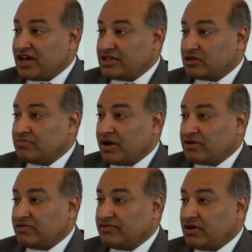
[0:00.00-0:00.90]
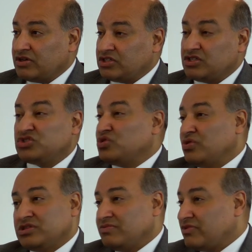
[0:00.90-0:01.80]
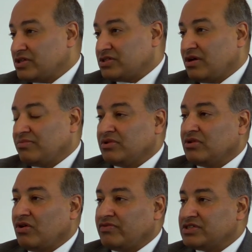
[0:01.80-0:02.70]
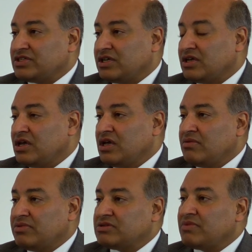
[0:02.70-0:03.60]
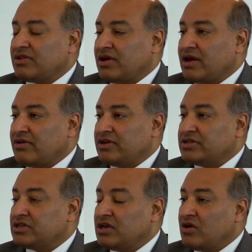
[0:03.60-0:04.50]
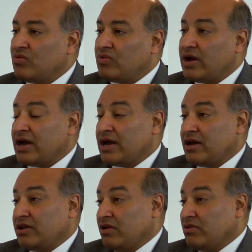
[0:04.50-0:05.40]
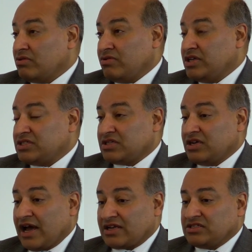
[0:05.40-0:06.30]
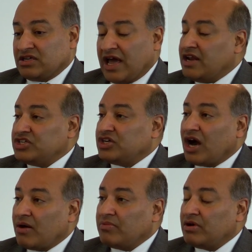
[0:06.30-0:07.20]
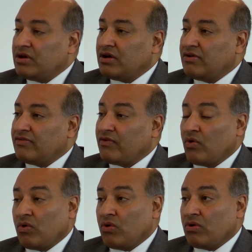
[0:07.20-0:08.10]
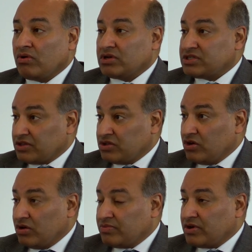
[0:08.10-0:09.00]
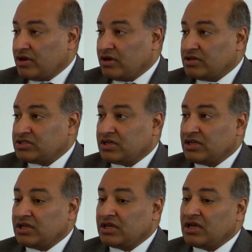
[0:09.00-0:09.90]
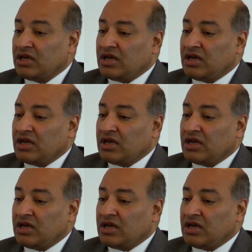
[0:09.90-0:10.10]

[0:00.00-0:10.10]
has comparative advantage, tourism, for example, obviously, but some other areas where, you know, Greece can act as an energy hub for Southern Europe, certainly.